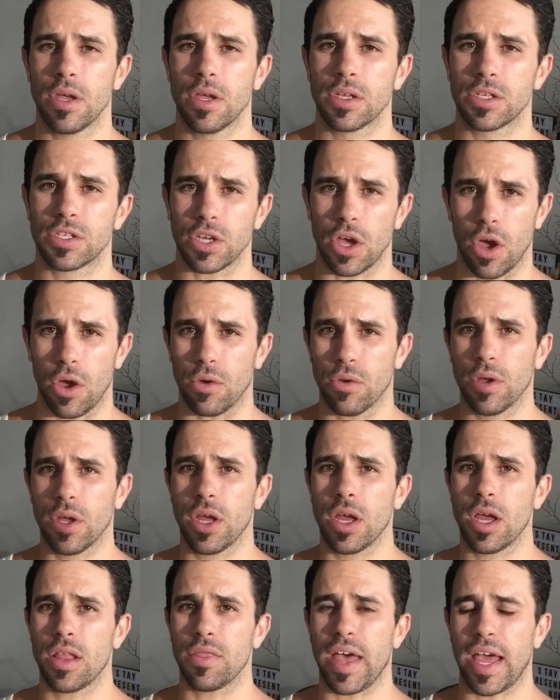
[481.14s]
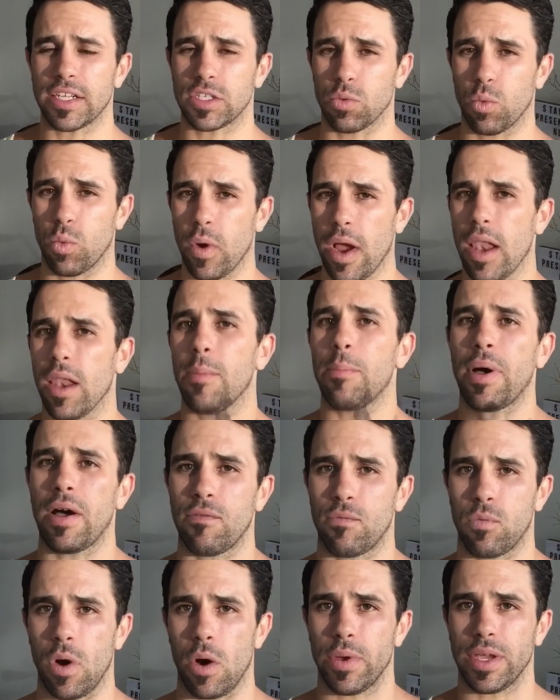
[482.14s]
So that's well
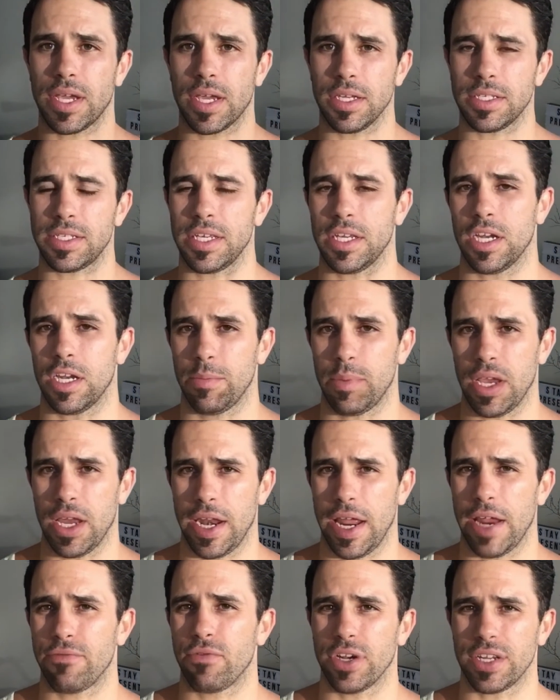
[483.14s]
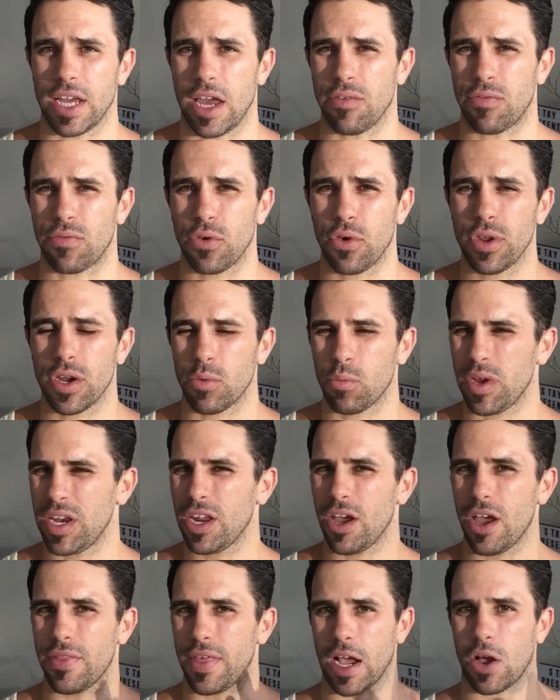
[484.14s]
above what we consider to be an everyday food, and we
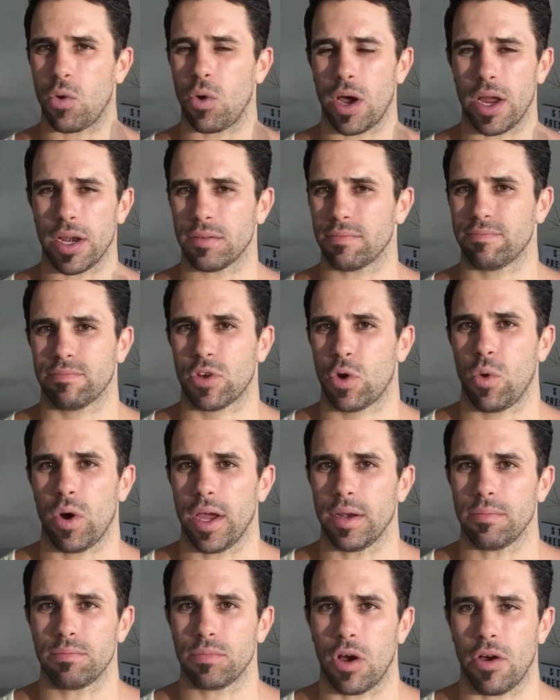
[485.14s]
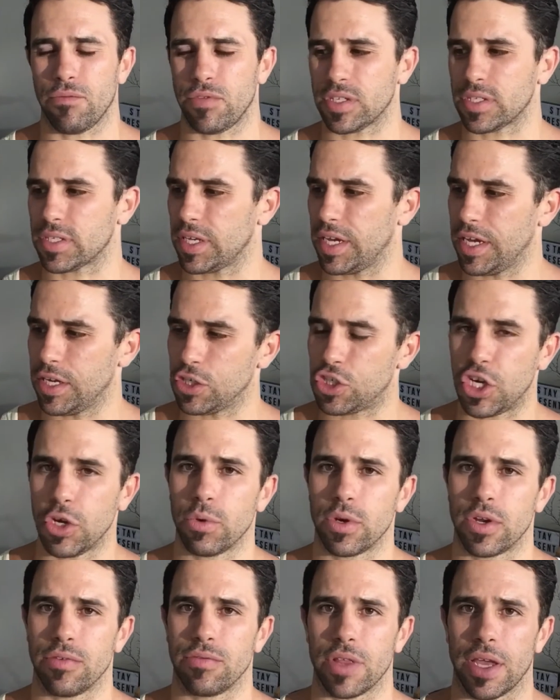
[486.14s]
know that quite obviously
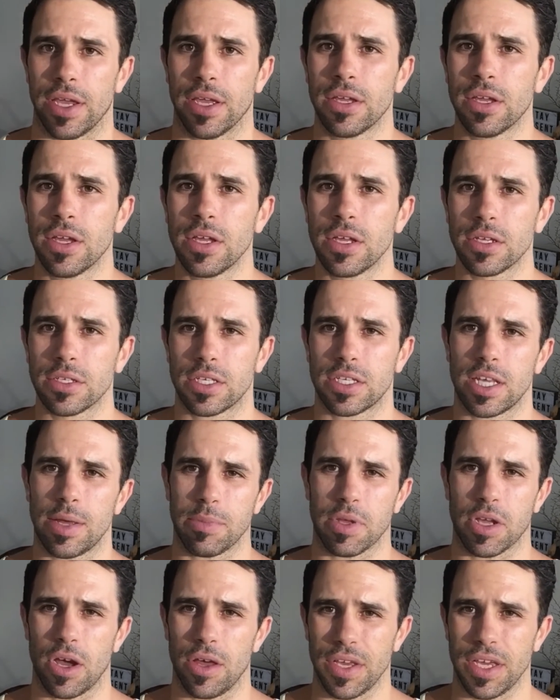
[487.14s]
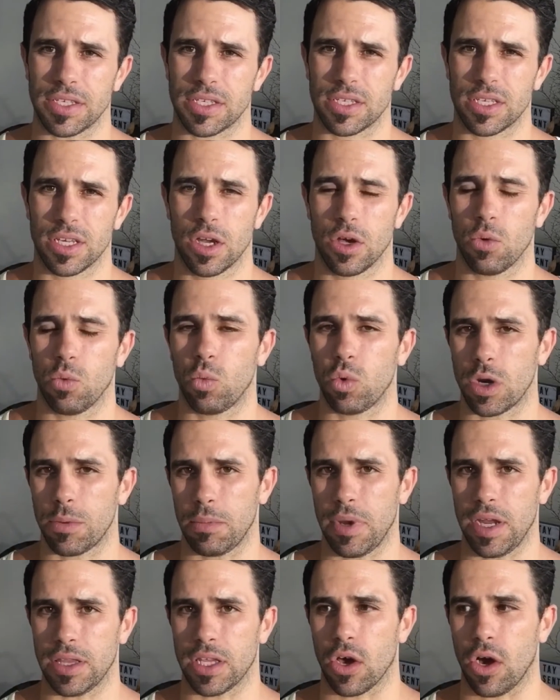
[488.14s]
intuitively. So something like this wouldn't
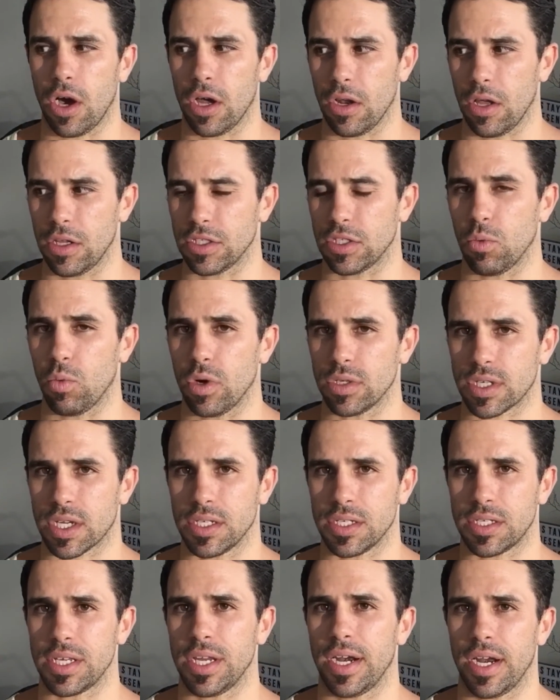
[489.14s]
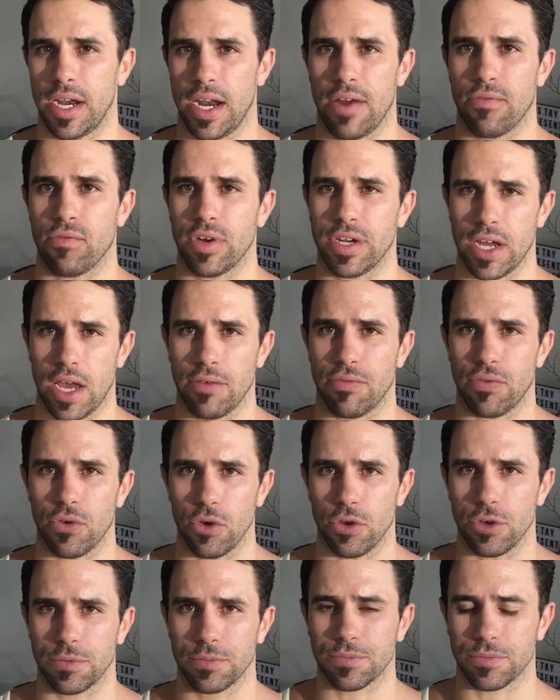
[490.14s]
meet the guidelines of what's considered an everyday
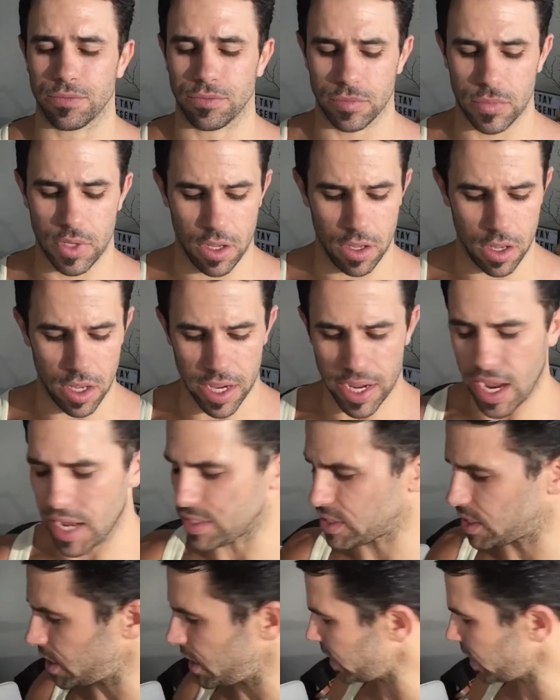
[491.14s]
food. Okay, so the